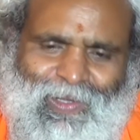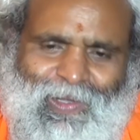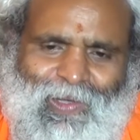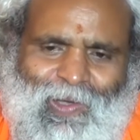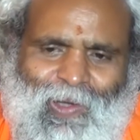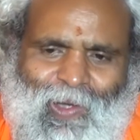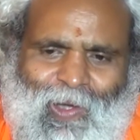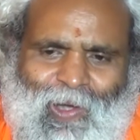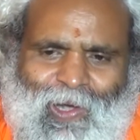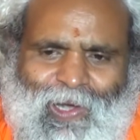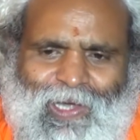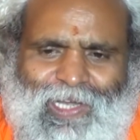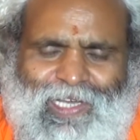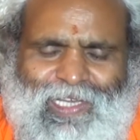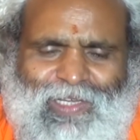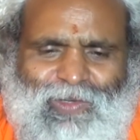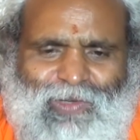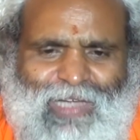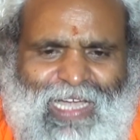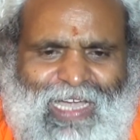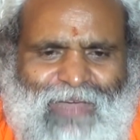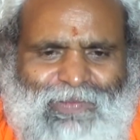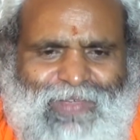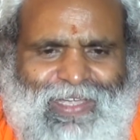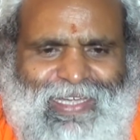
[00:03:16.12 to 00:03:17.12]
or you
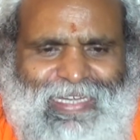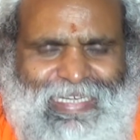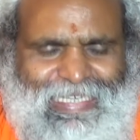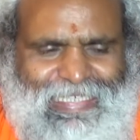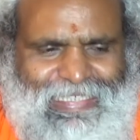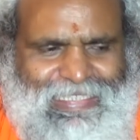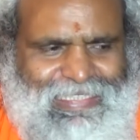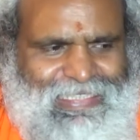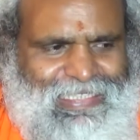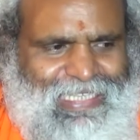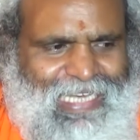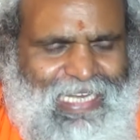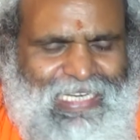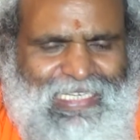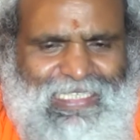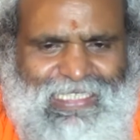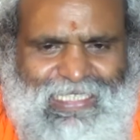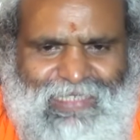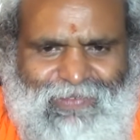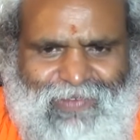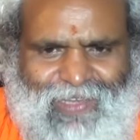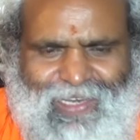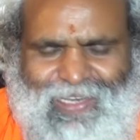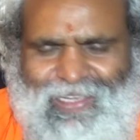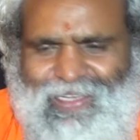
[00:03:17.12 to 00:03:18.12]
have a crystal
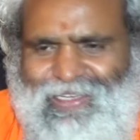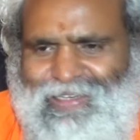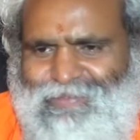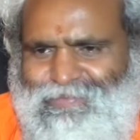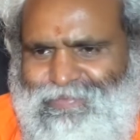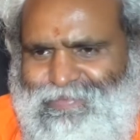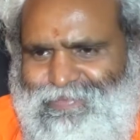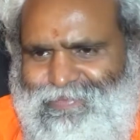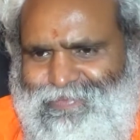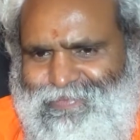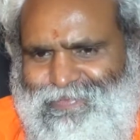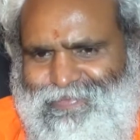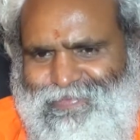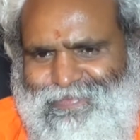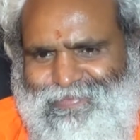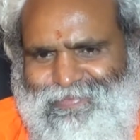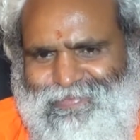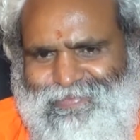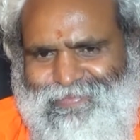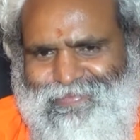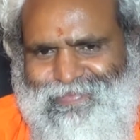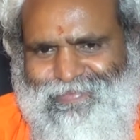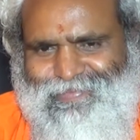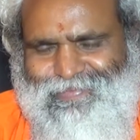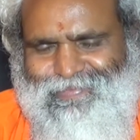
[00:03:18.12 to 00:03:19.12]
Shivalingam,
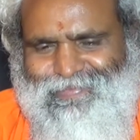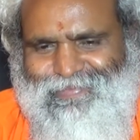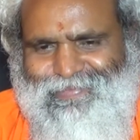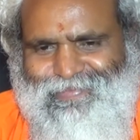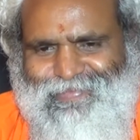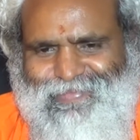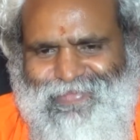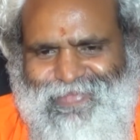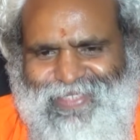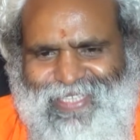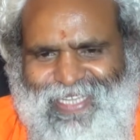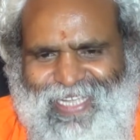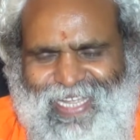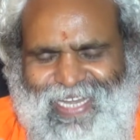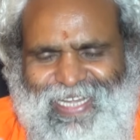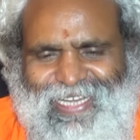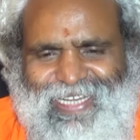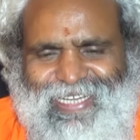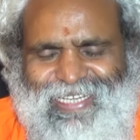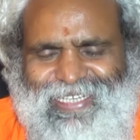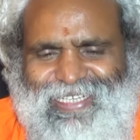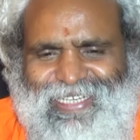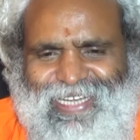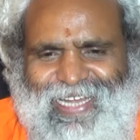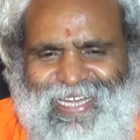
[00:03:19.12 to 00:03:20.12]

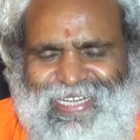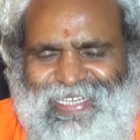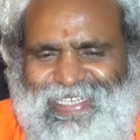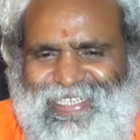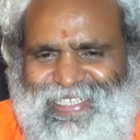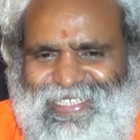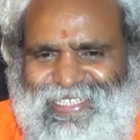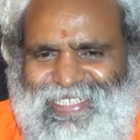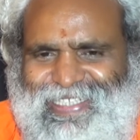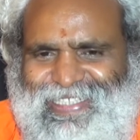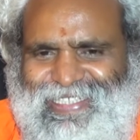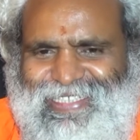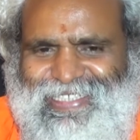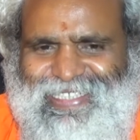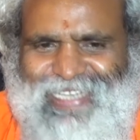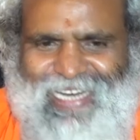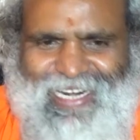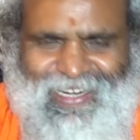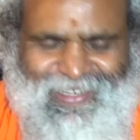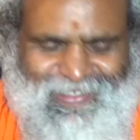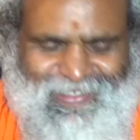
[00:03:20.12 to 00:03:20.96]
any deity crystal.